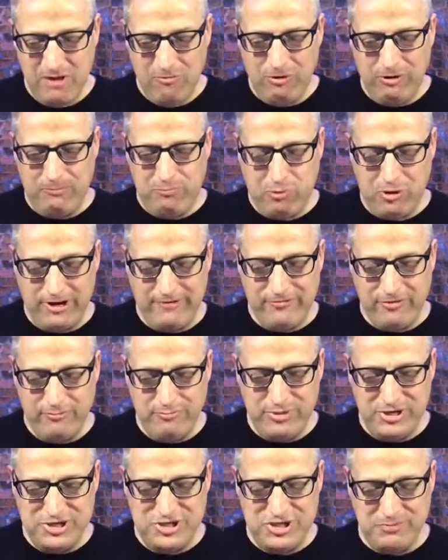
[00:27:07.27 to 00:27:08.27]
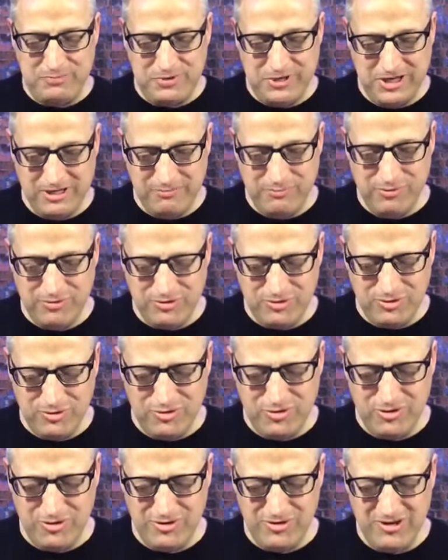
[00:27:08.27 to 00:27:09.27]
We pray for Bishop Hibbert,
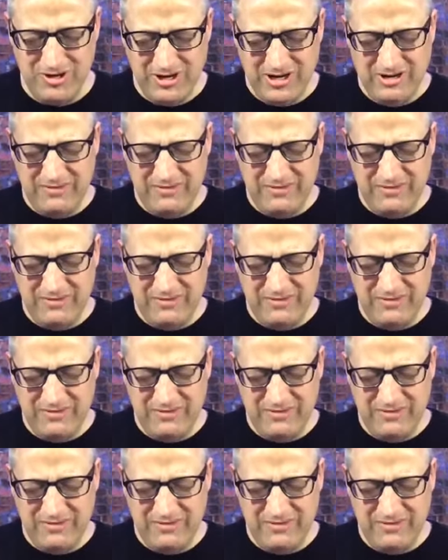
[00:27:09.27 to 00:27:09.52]
Lord,